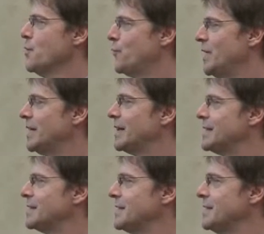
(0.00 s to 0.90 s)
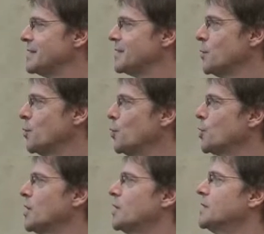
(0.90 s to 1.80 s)
Fatal disease
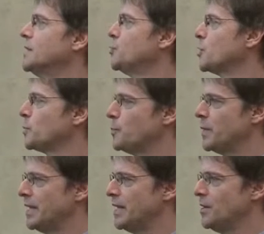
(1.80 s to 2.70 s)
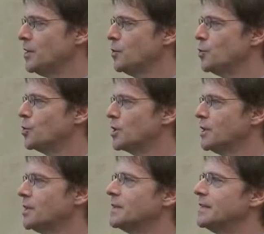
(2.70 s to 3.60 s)
or unendurable pain or
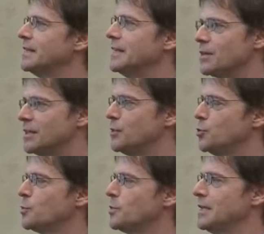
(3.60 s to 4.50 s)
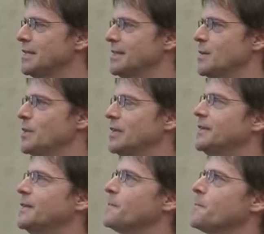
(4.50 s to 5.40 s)
un unendurable
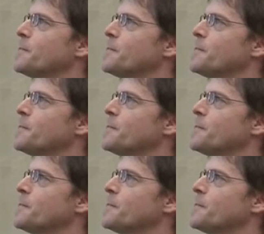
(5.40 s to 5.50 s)
disability.